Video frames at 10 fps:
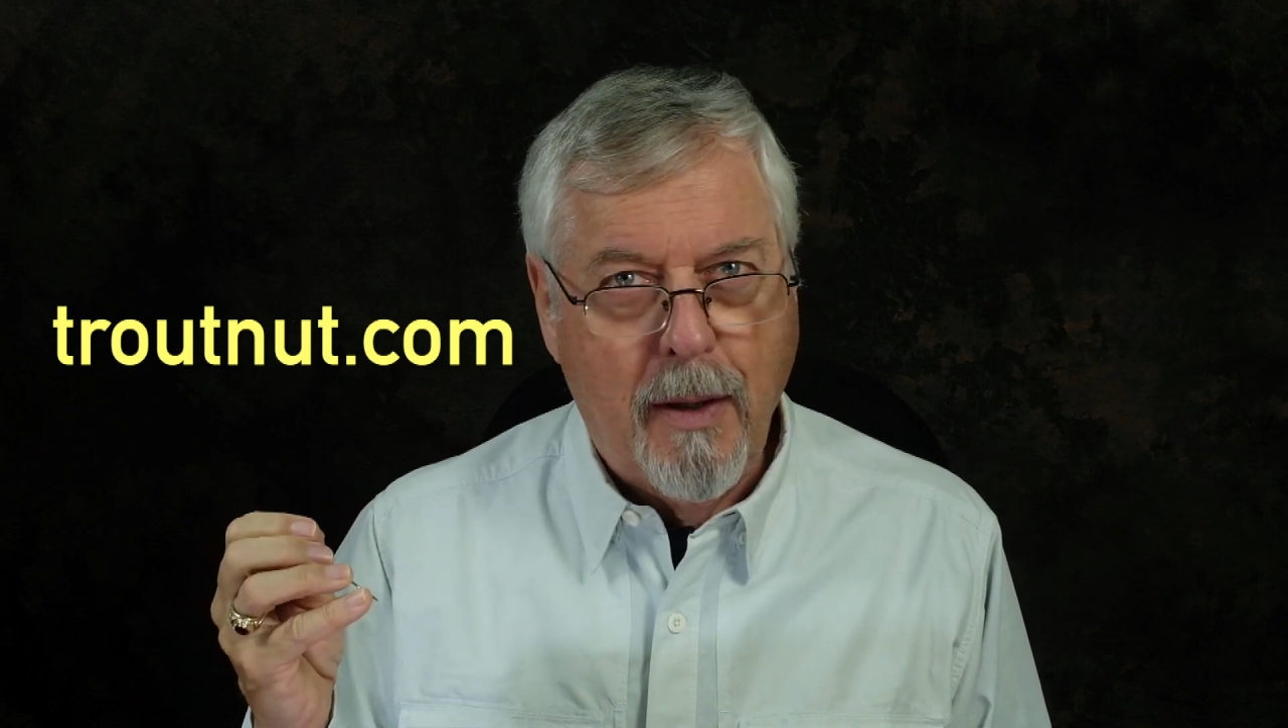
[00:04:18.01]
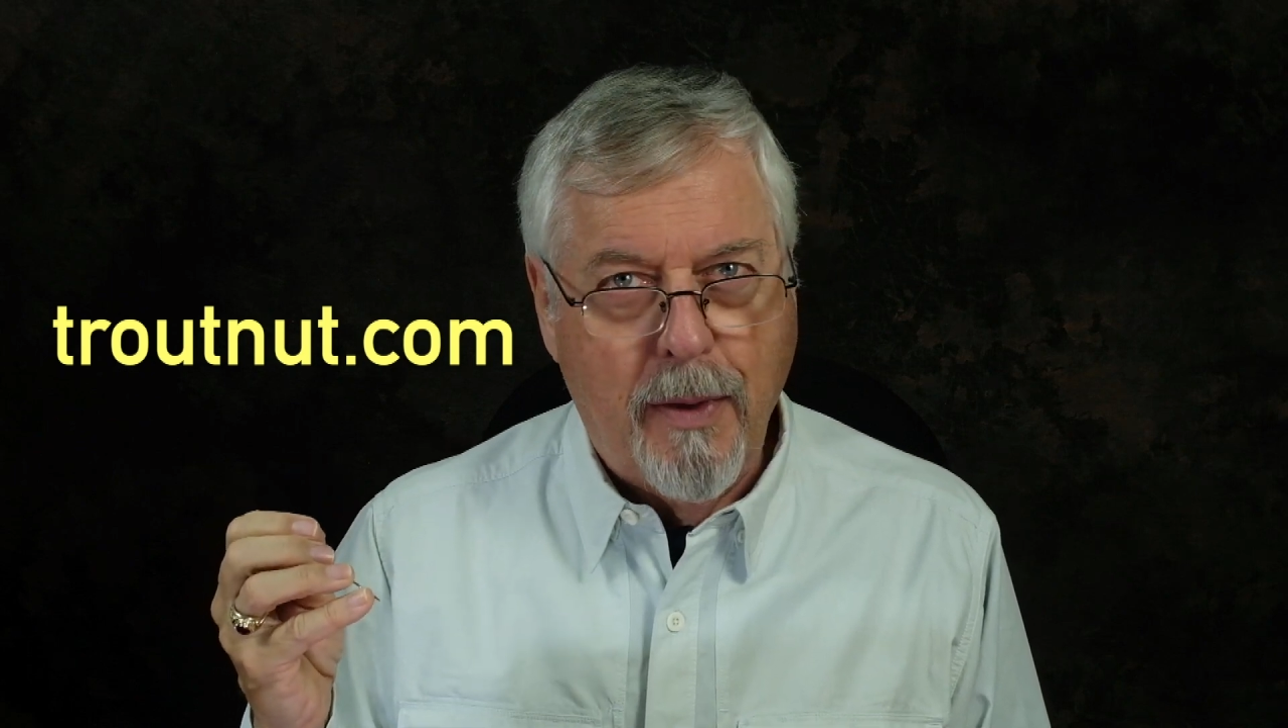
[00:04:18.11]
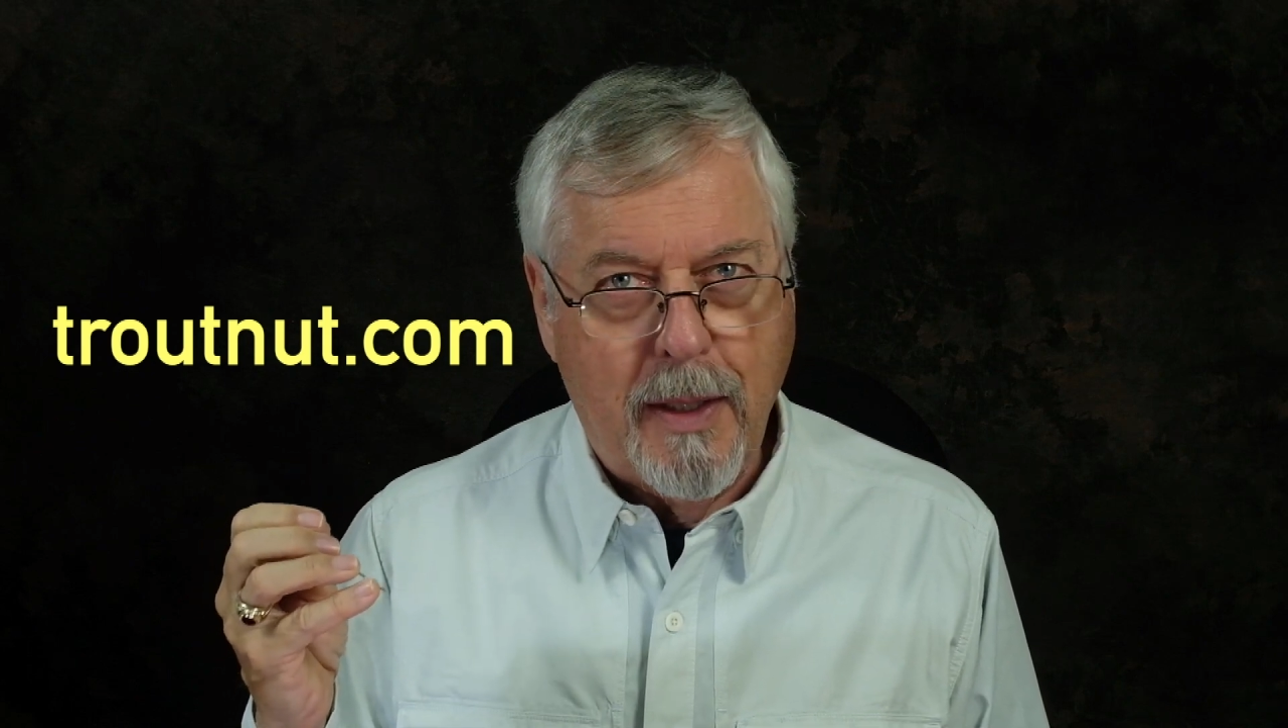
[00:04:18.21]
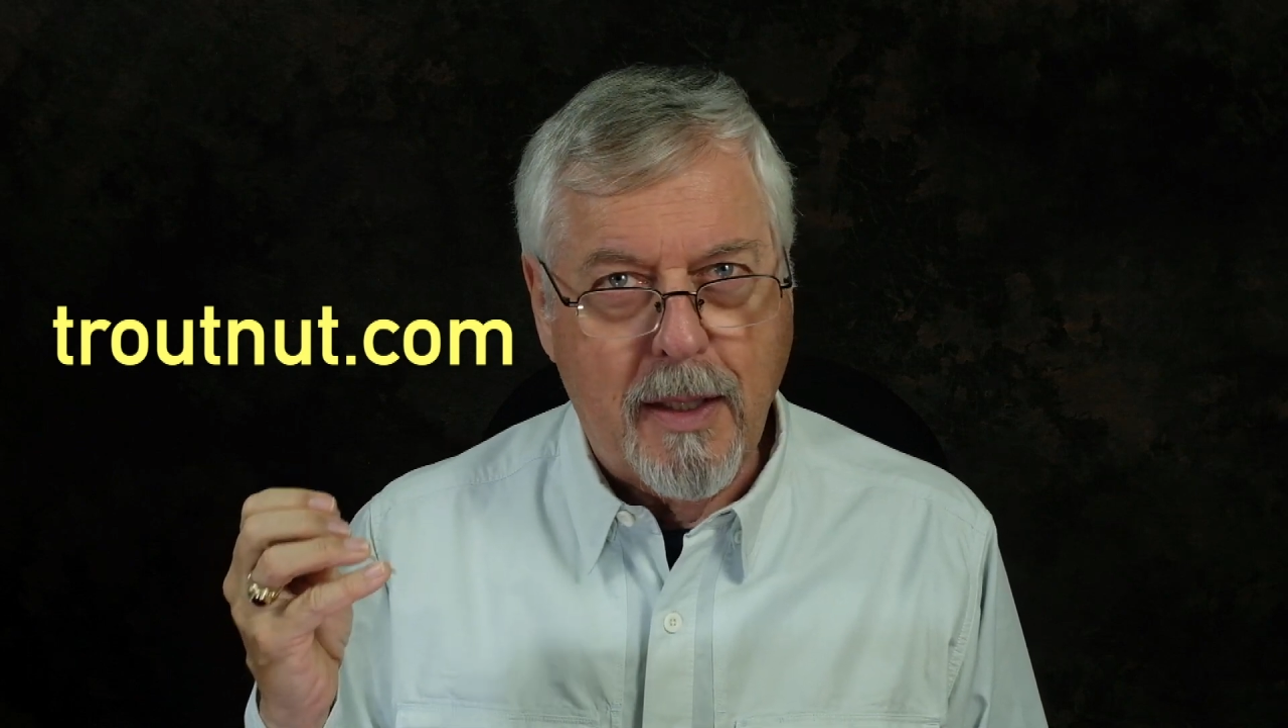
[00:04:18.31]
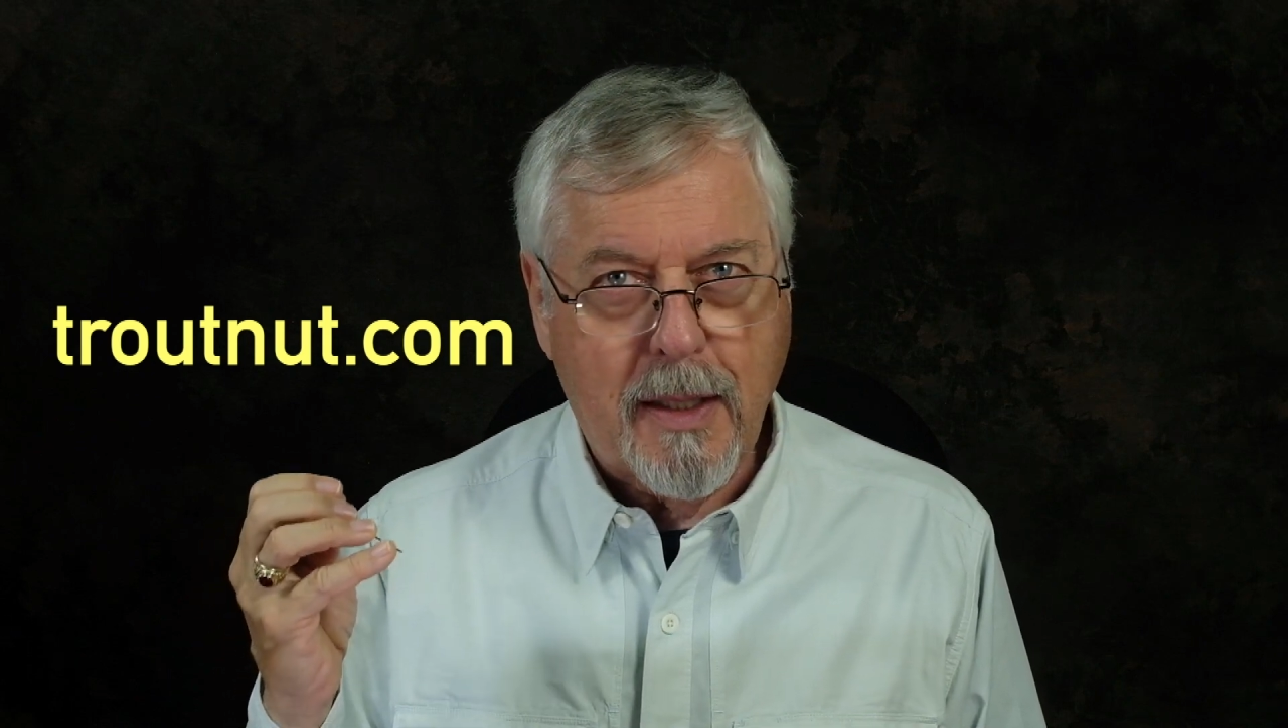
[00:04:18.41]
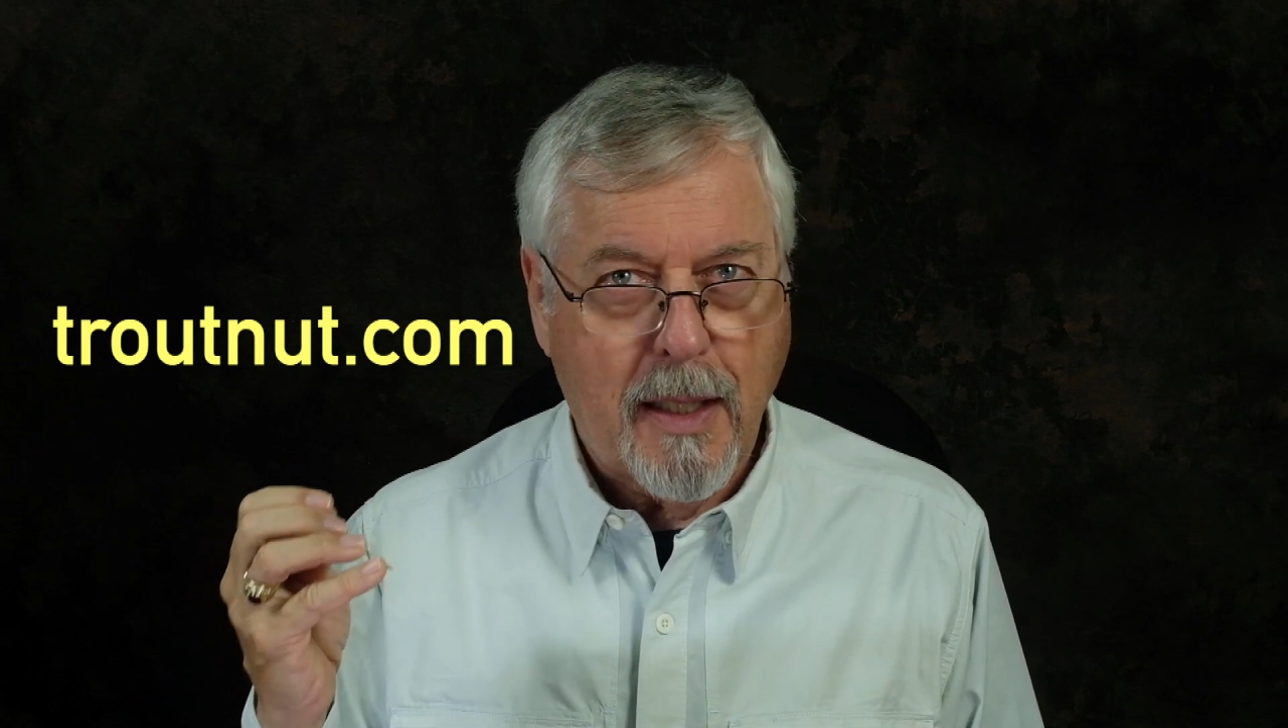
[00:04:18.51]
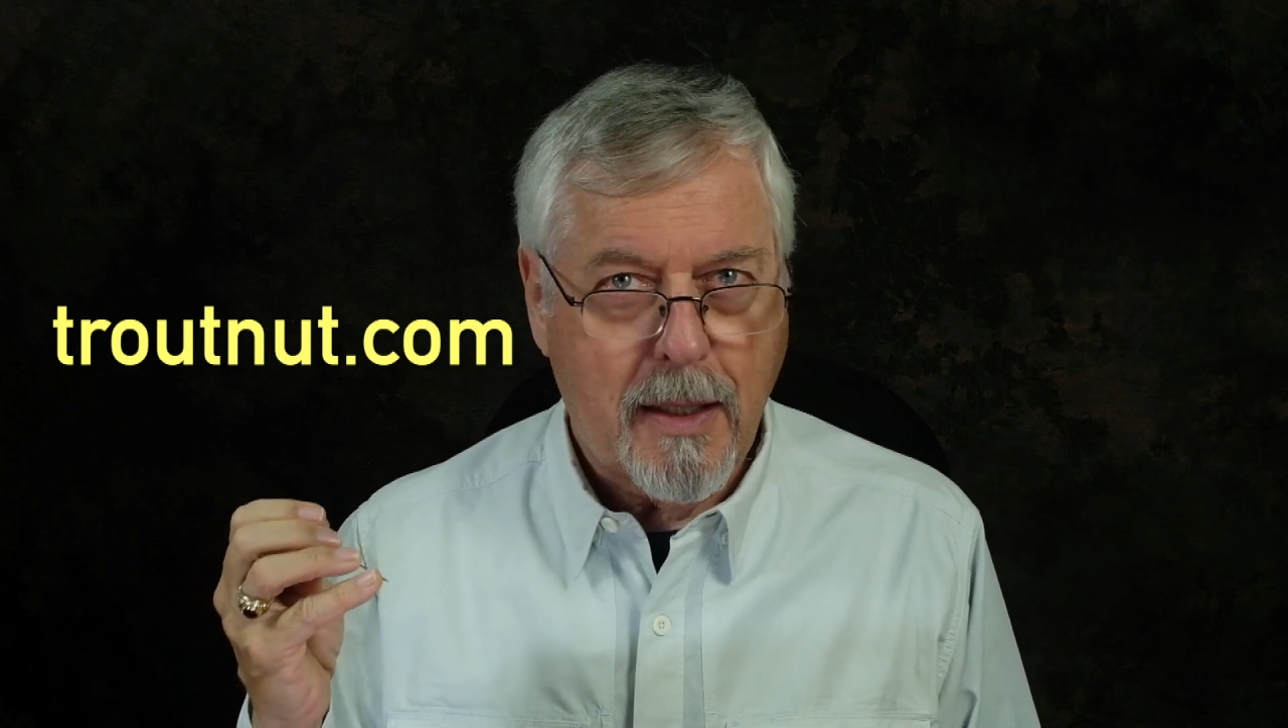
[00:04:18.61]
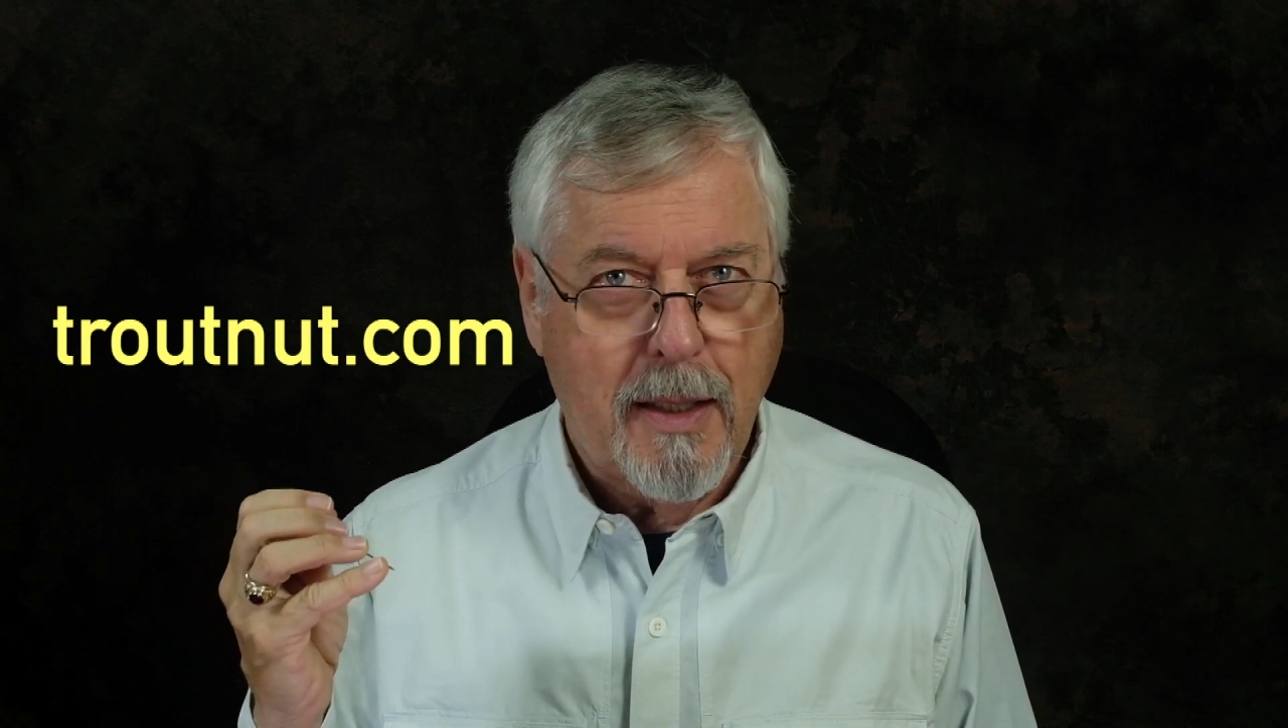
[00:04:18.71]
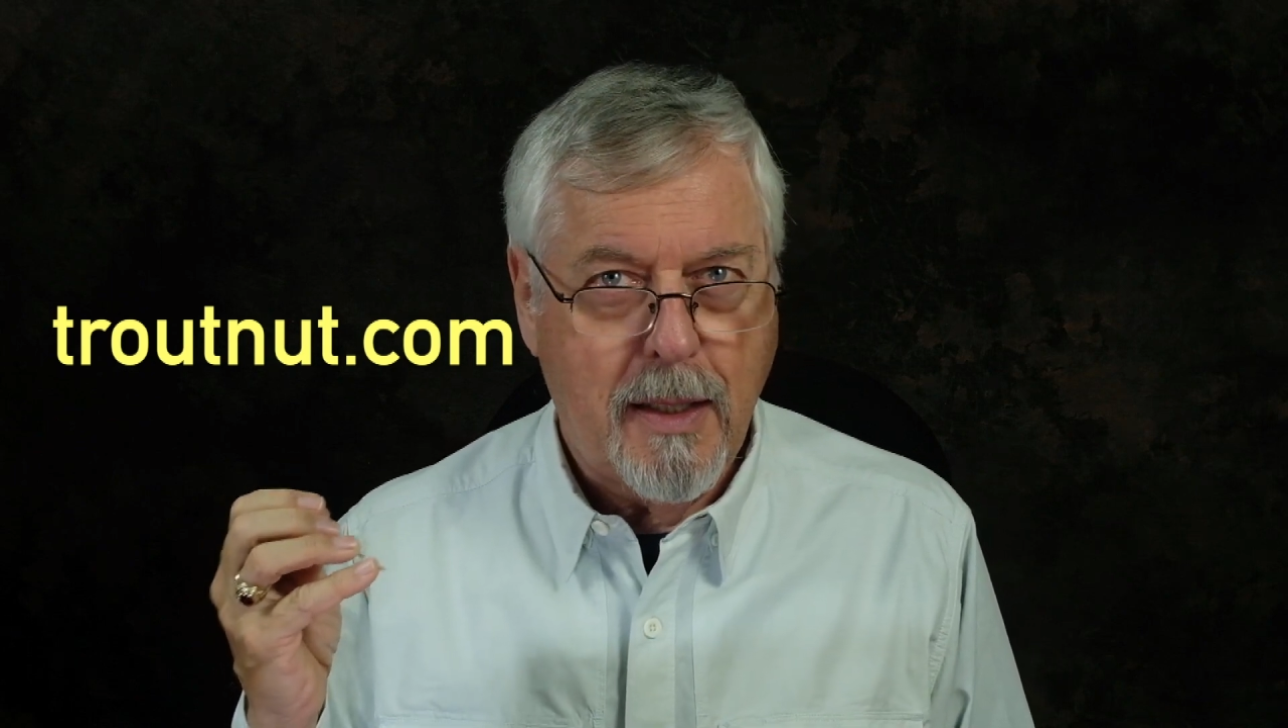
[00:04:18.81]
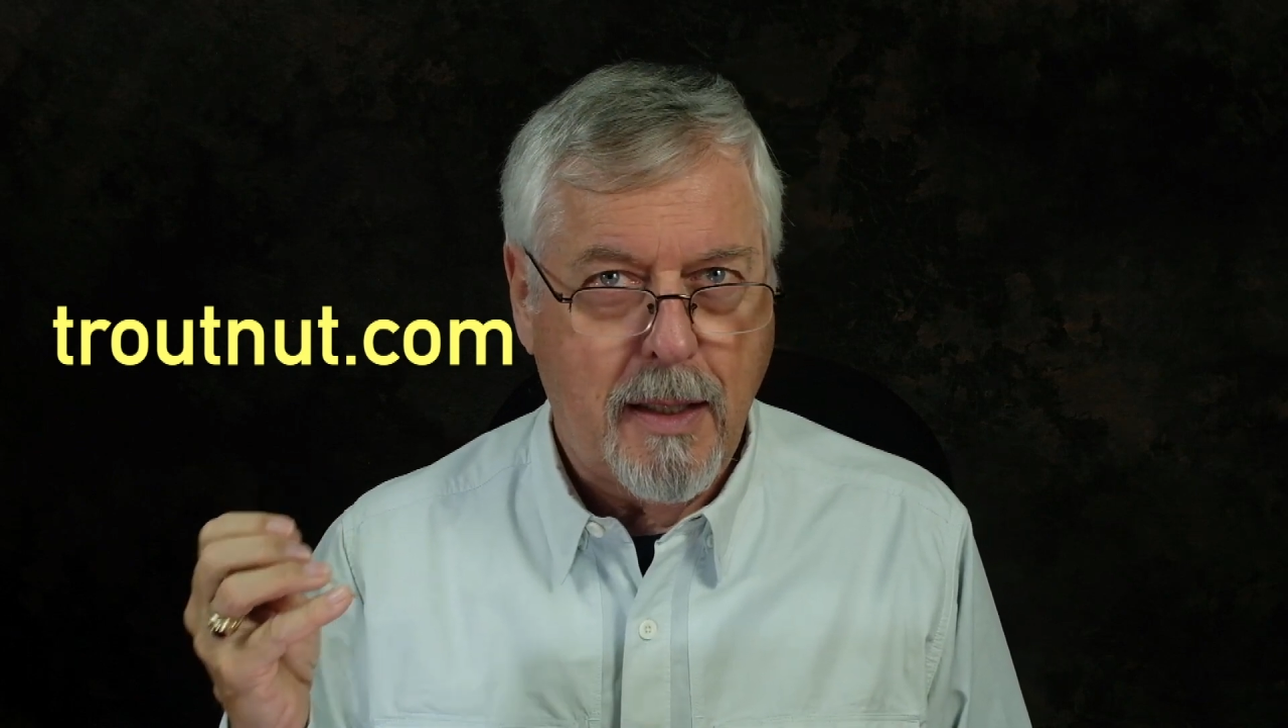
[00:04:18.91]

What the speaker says: that discusses